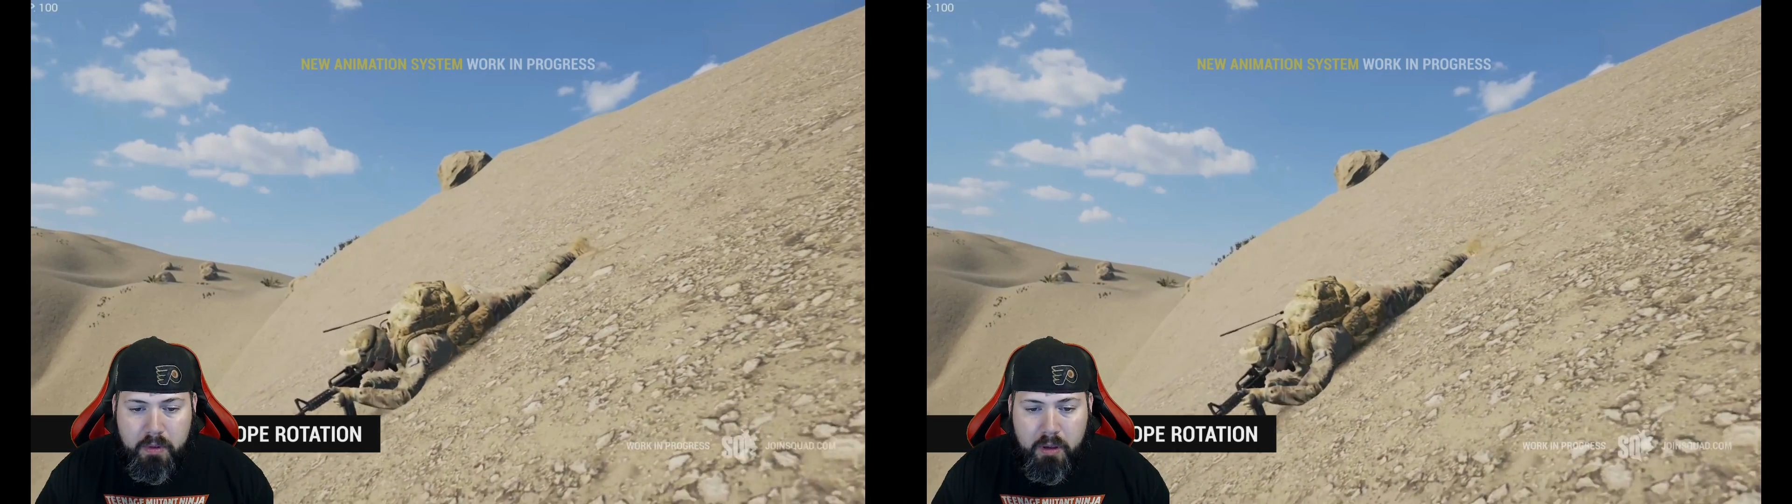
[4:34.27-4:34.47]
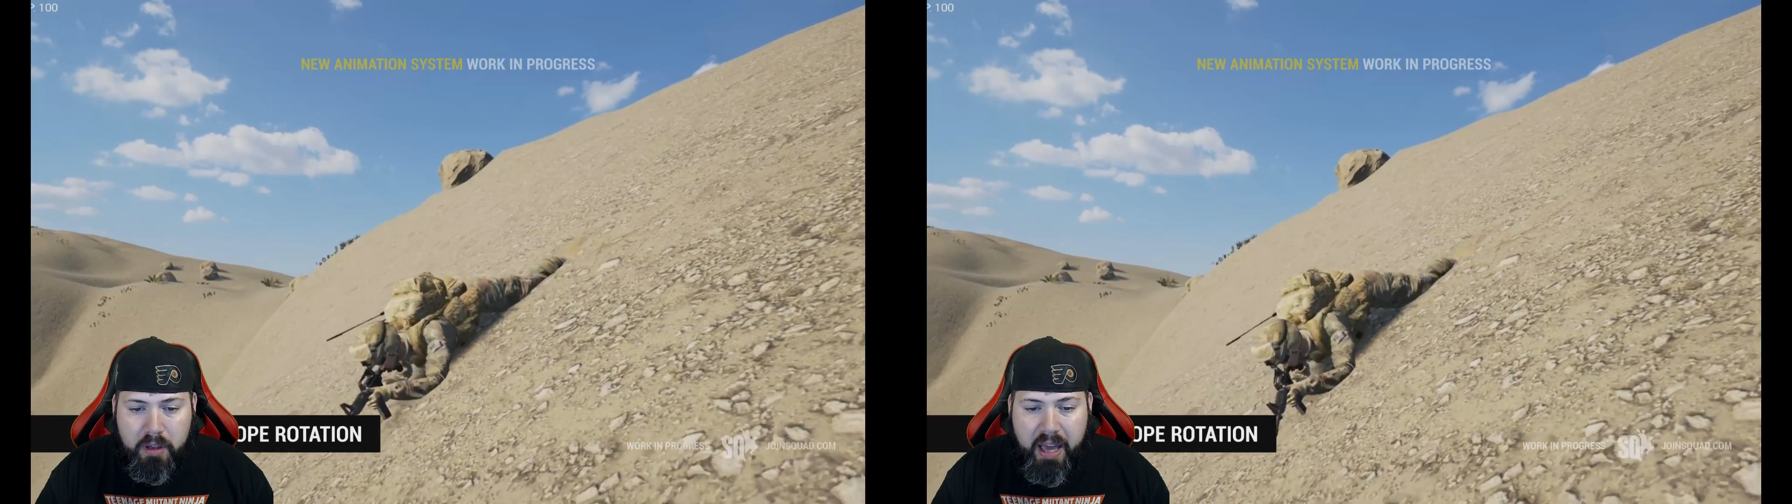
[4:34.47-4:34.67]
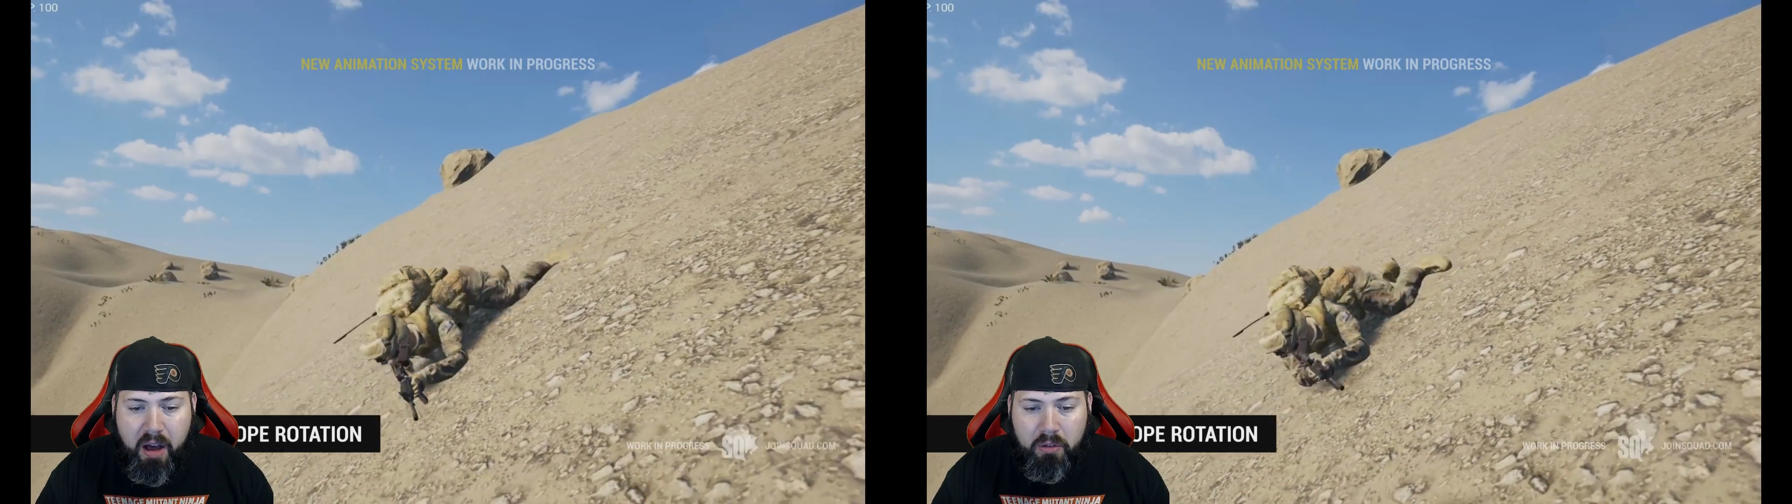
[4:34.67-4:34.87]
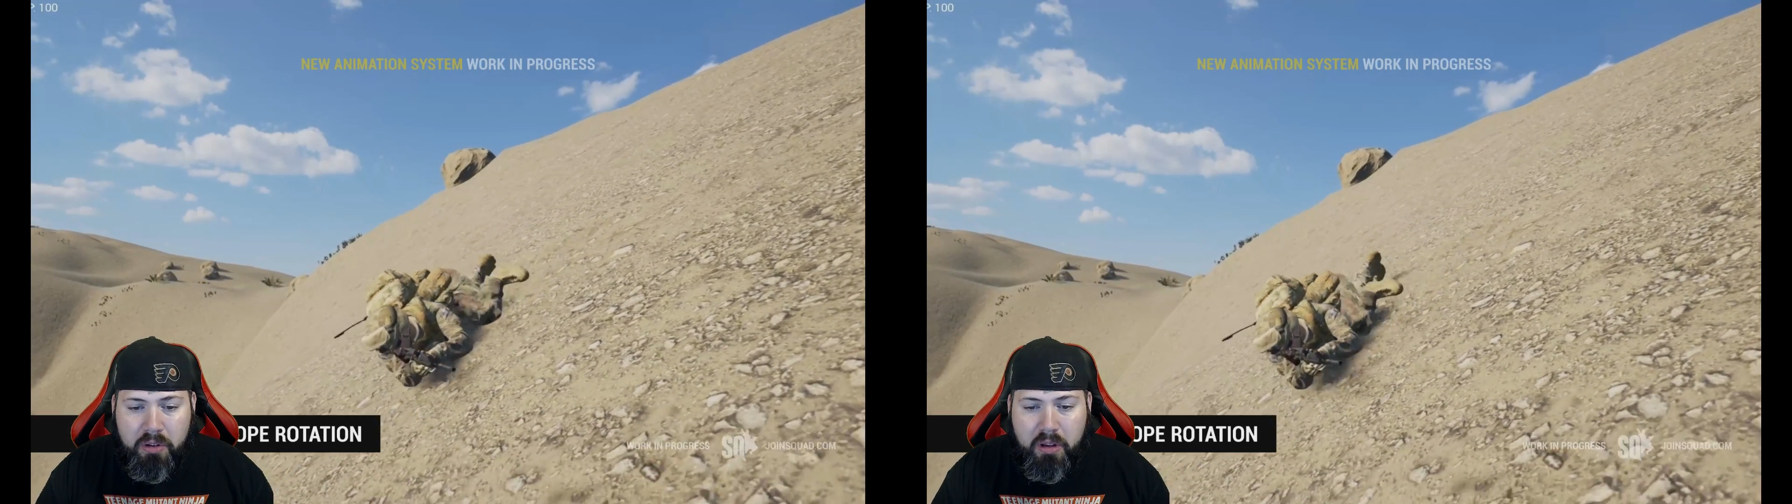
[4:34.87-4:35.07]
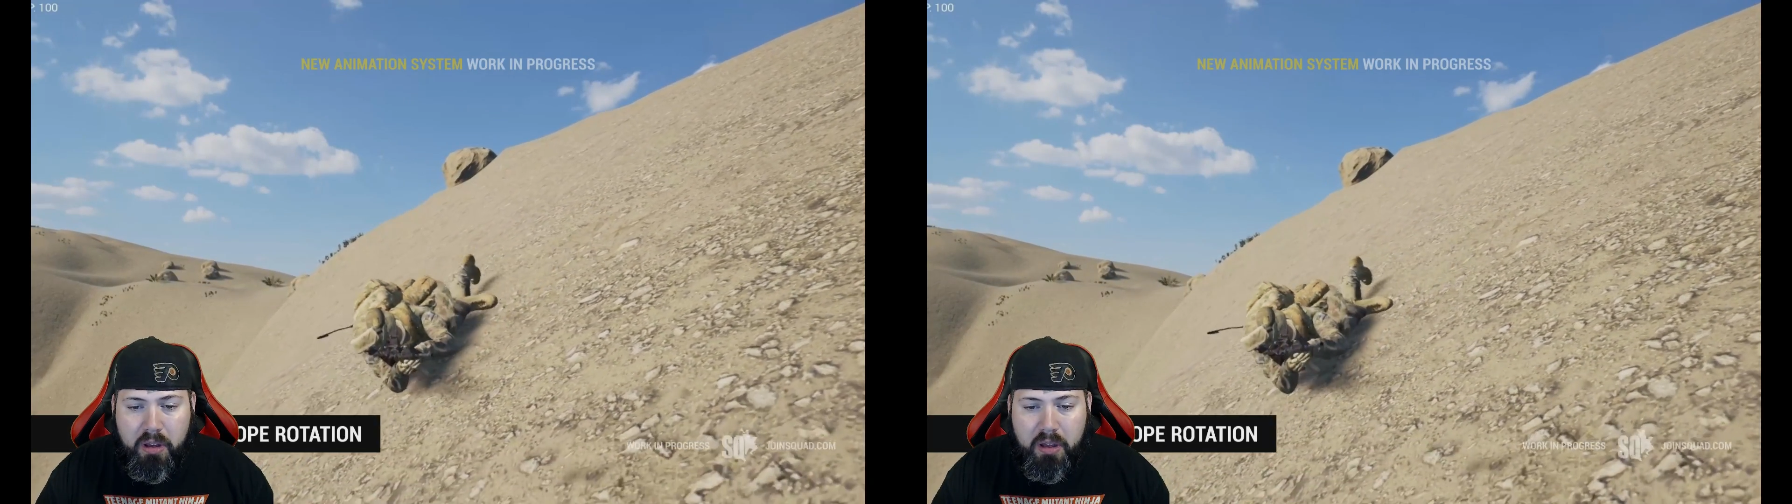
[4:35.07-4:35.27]
Look how
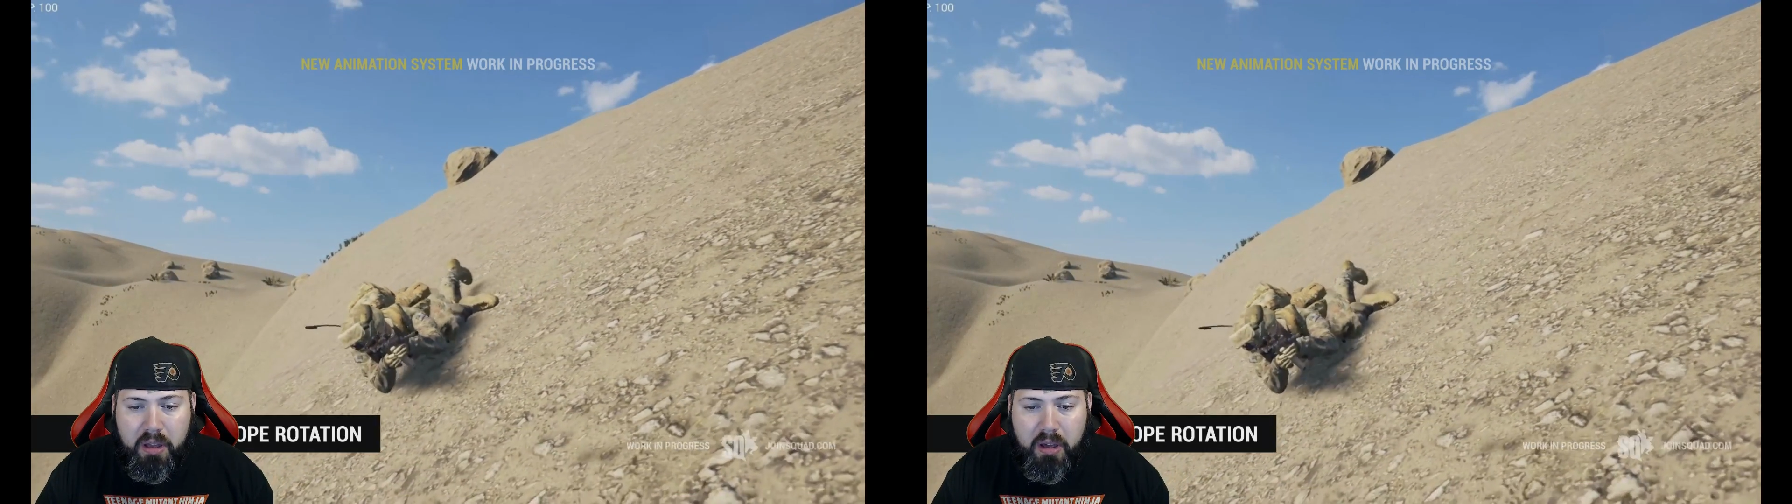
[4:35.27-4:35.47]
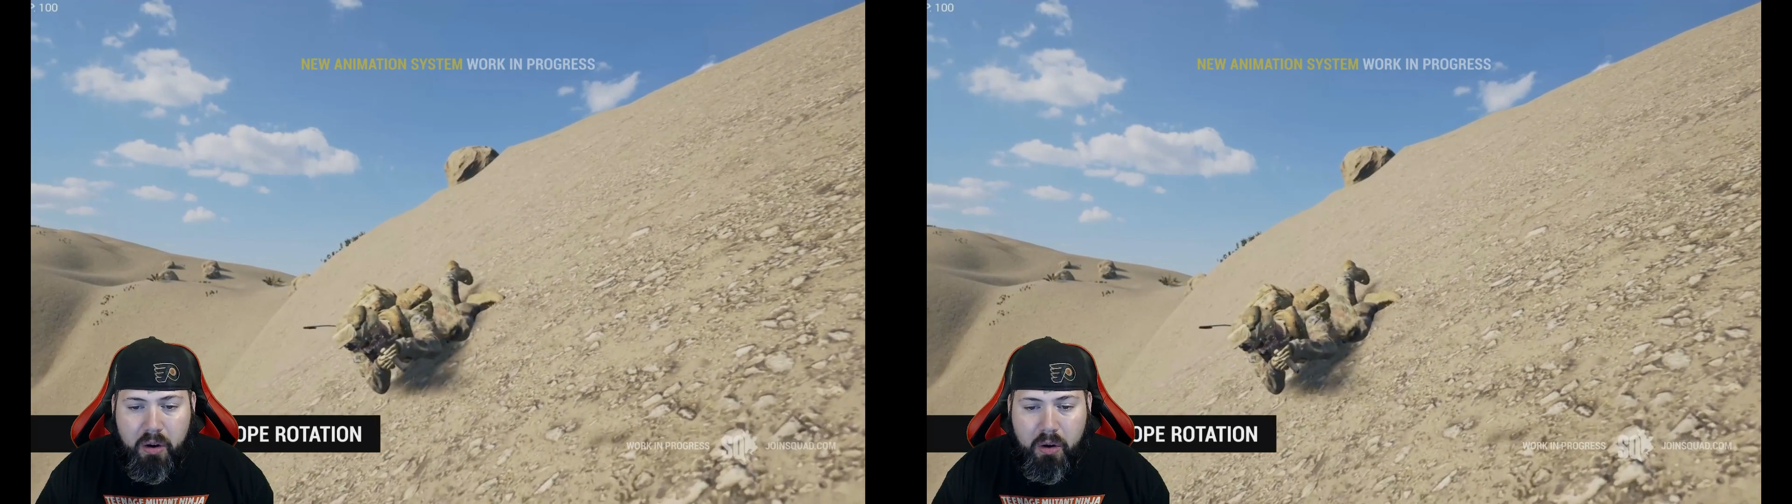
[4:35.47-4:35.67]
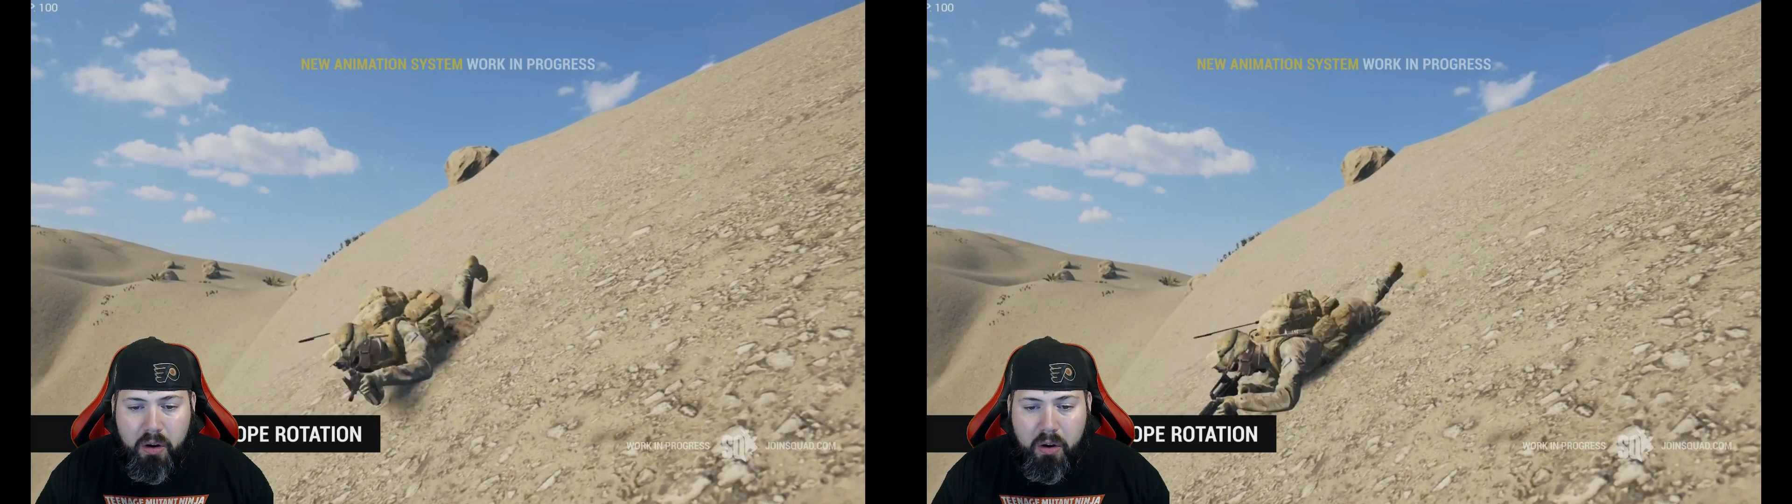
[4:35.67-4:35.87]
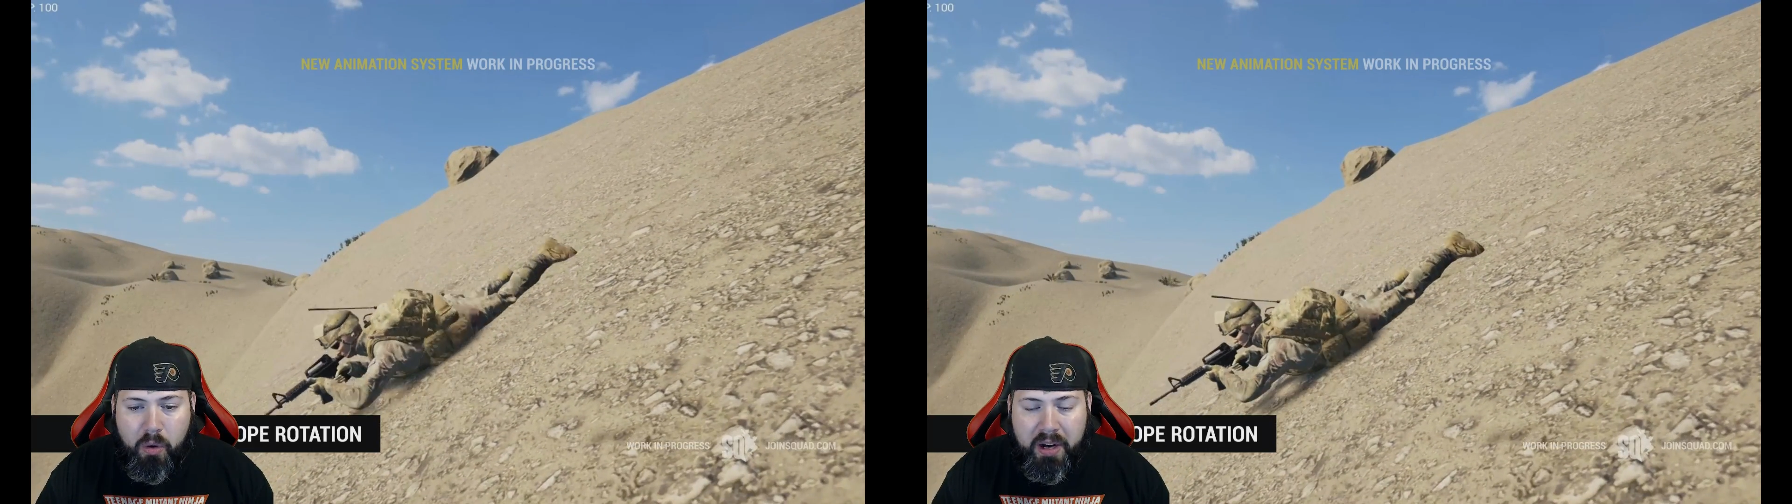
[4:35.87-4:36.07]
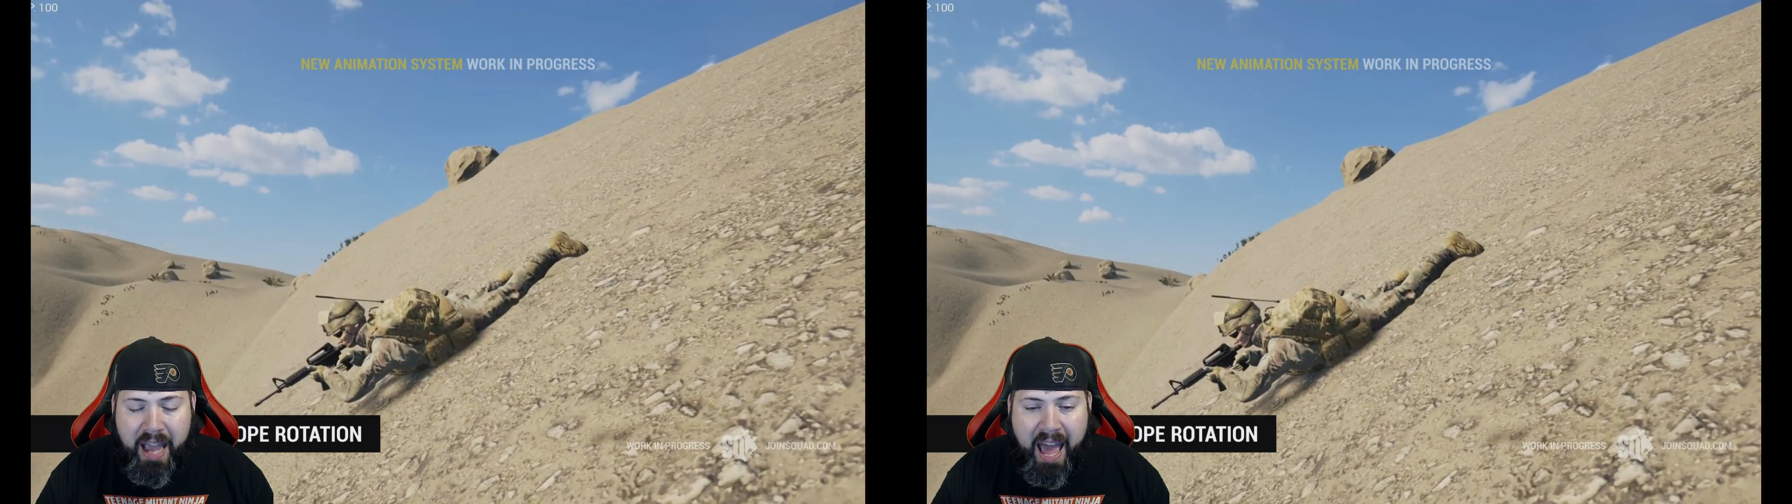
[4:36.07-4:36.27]

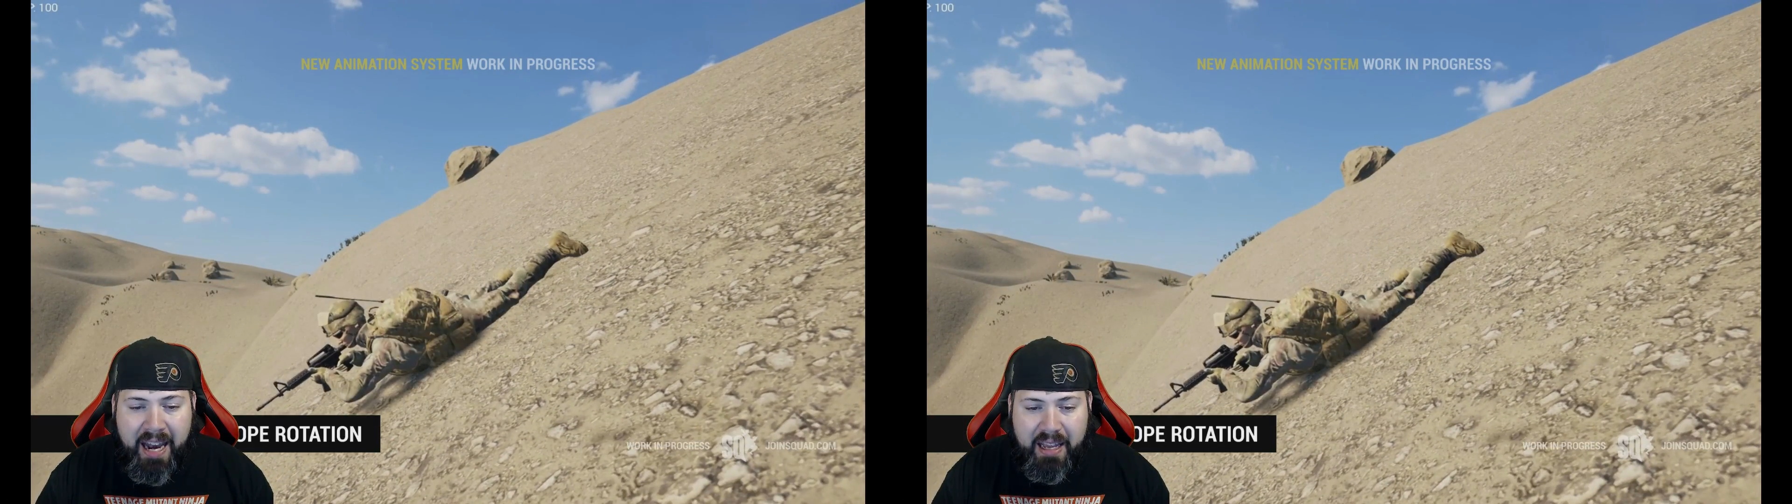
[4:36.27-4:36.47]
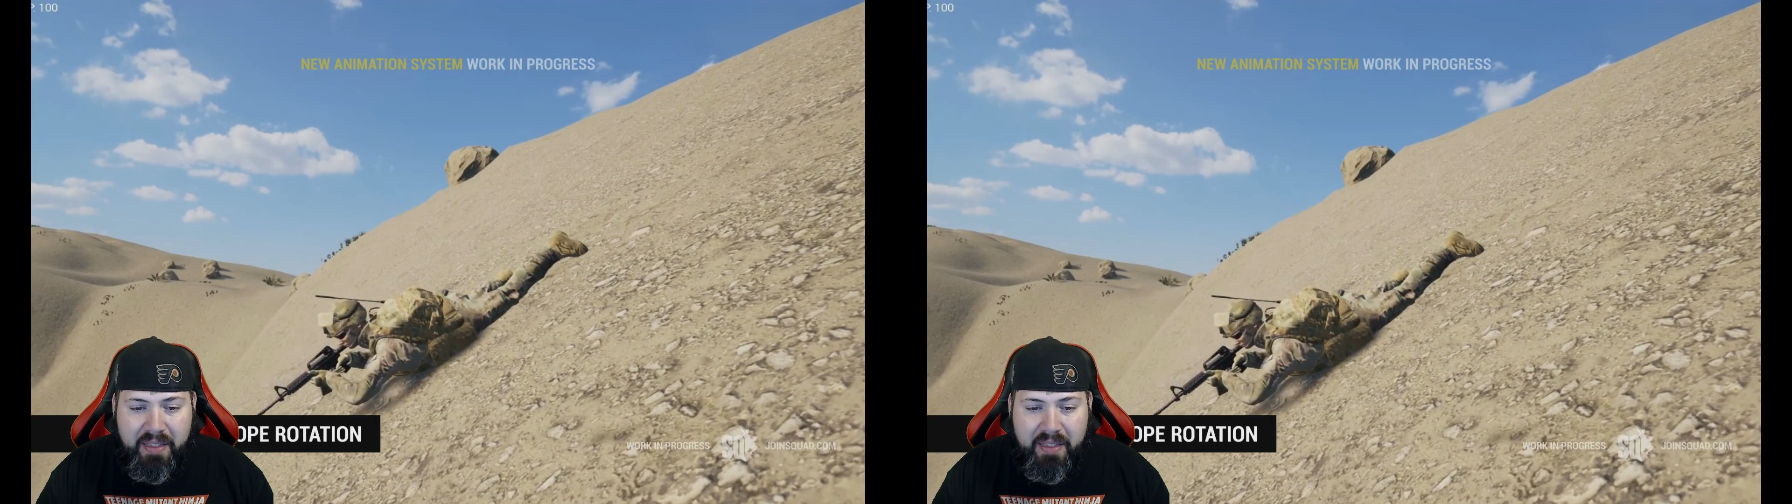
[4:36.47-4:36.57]
organic